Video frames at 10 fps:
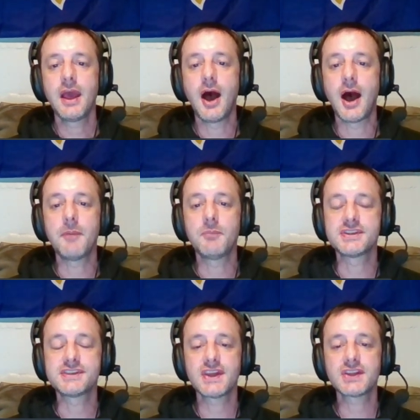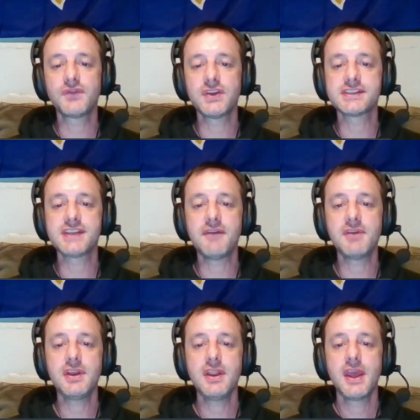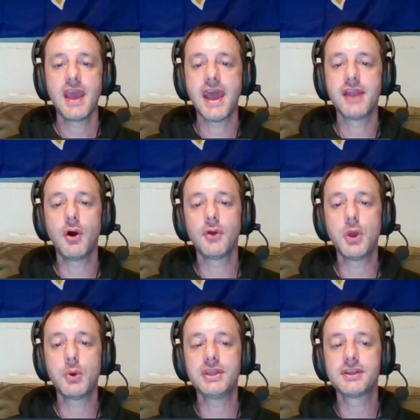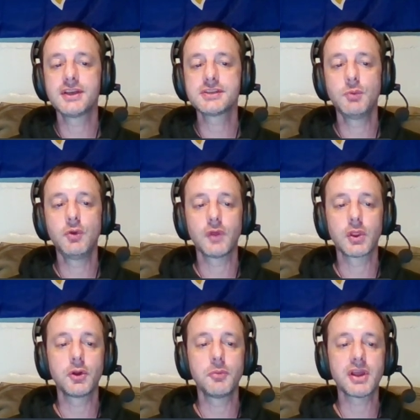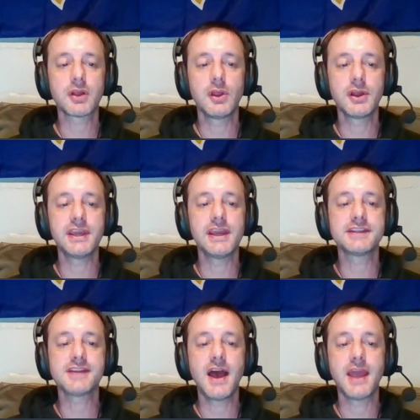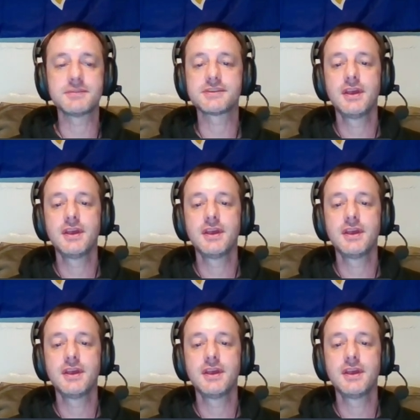Uh, but six foot seven, and although he does move a little bit clunky at times,